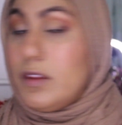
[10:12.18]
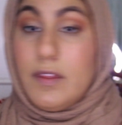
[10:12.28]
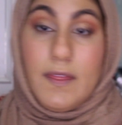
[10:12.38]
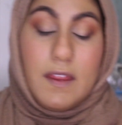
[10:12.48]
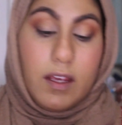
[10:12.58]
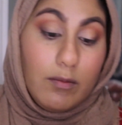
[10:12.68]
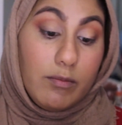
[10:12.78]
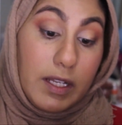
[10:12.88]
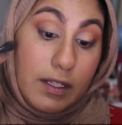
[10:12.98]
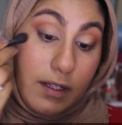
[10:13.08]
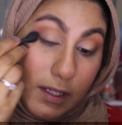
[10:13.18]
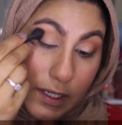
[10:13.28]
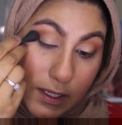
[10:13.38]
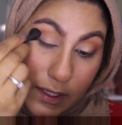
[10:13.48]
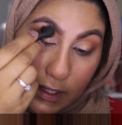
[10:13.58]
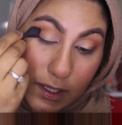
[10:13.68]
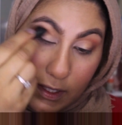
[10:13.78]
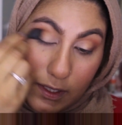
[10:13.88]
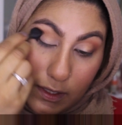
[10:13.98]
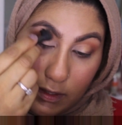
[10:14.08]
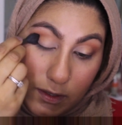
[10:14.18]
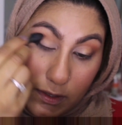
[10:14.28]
and then blending it out again,